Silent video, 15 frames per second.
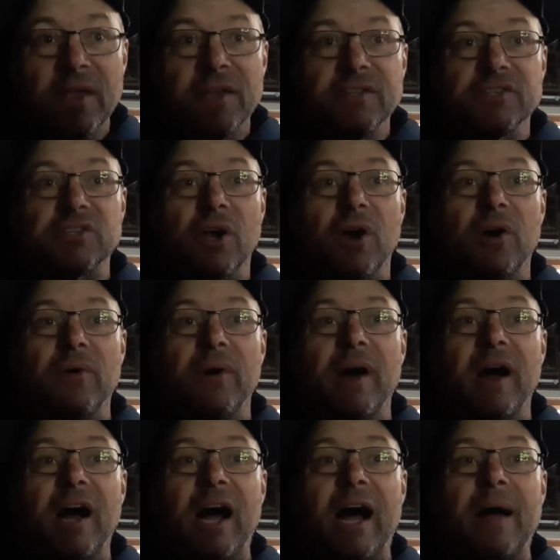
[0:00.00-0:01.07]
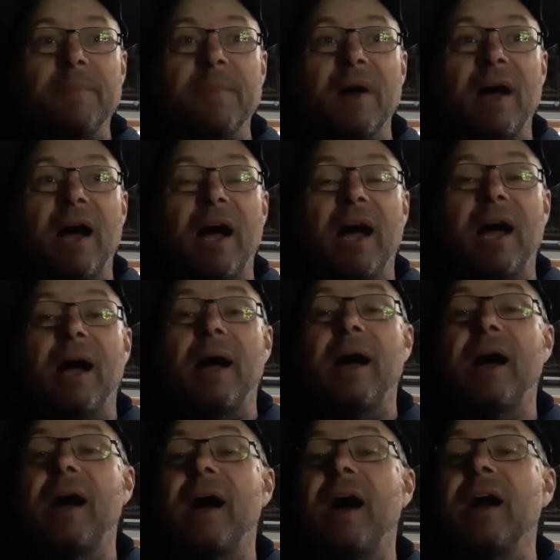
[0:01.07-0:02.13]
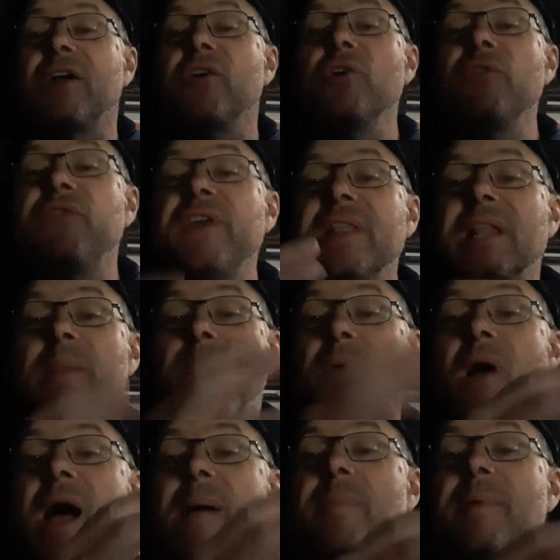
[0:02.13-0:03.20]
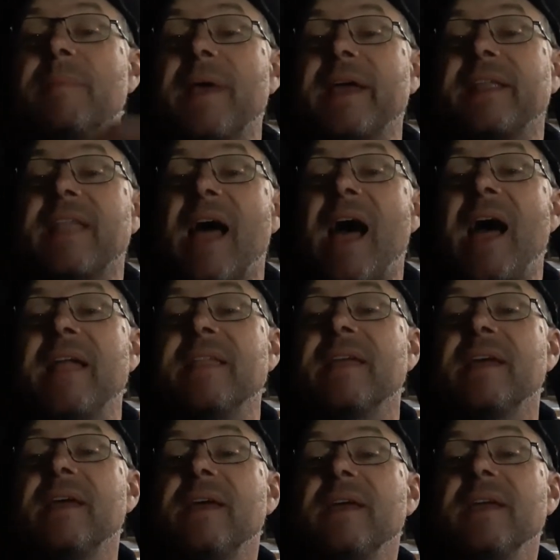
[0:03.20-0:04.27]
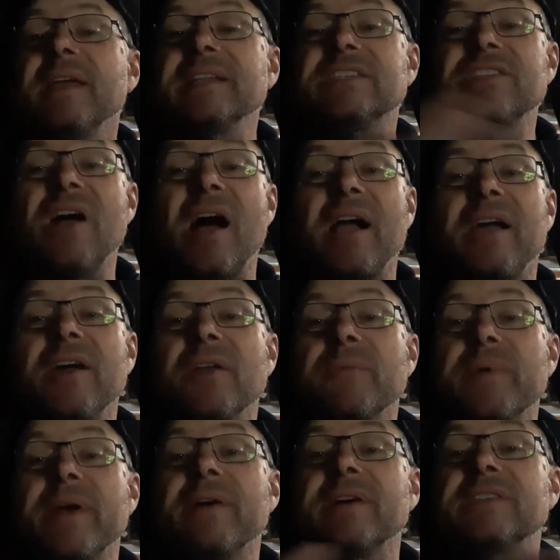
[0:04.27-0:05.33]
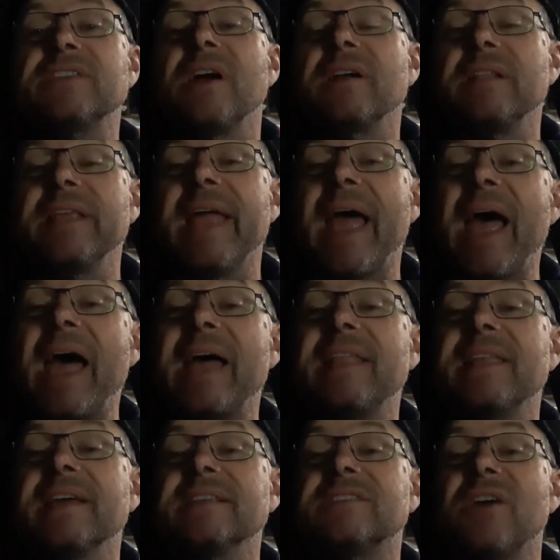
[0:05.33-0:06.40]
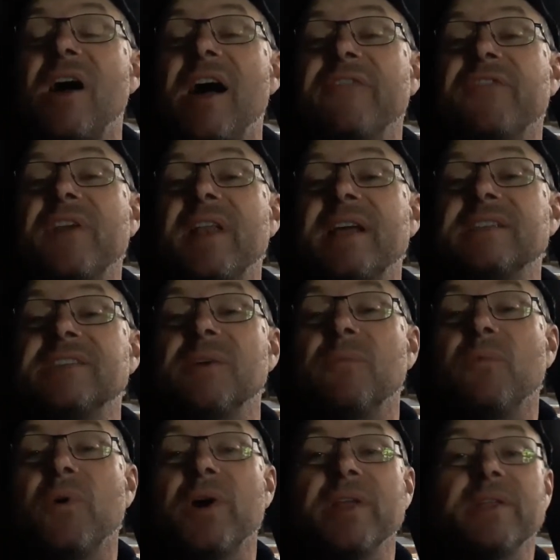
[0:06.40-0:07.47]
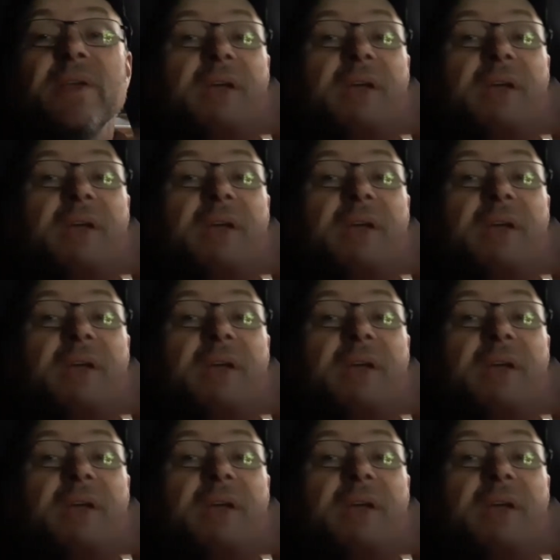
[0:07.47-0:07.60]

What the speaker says: So a goofy little problem like that, it's not going to rear its ugly head as often as it would,